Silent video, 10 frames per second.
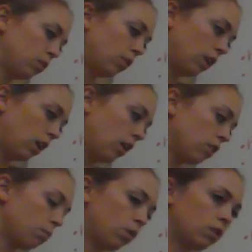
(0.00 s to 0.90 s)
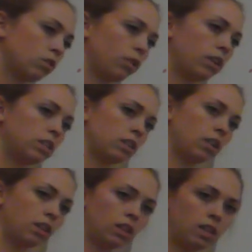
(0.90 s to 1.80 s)
So then all the merozoites
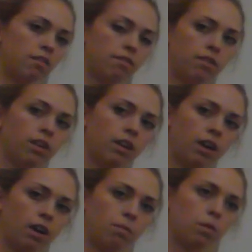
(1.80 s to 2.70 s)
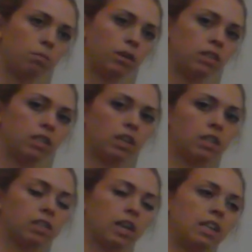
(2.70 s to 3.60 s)
leave the blood cell
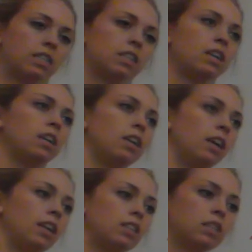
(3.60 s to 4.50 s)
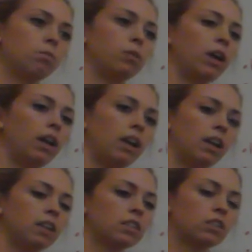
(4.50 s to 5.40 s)
that's lysed into the blood,
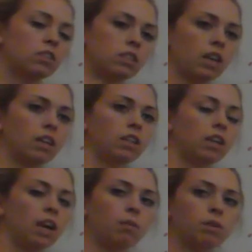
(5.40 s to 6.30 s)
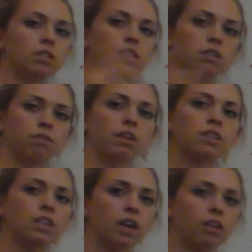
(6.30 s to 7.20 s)
and it starts to cycle again, where it starts
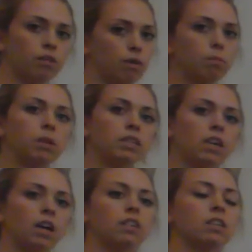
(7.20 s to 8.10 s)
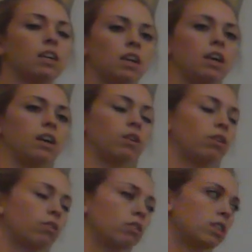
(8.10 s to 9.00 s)
infecting other red blood cells and
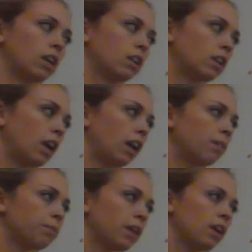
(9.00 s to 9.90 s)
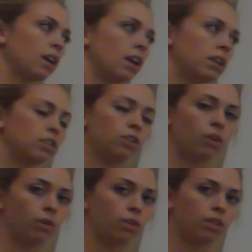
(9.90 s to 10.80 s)
going through the cycle again. And
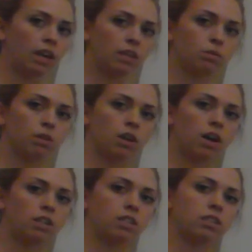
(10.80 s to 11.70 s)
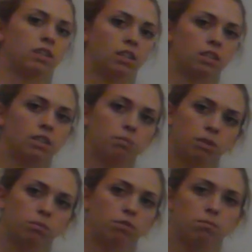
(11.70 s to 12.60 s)
so that's what causes the
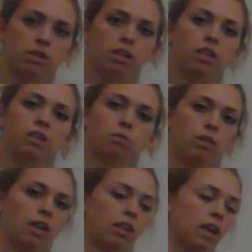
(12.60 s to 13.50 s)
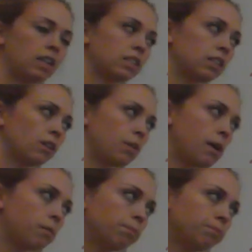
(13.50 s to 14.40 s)
symptoms of malaria, is when they lyse and go
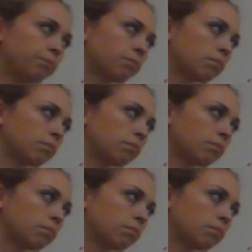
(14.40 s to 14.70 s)
out.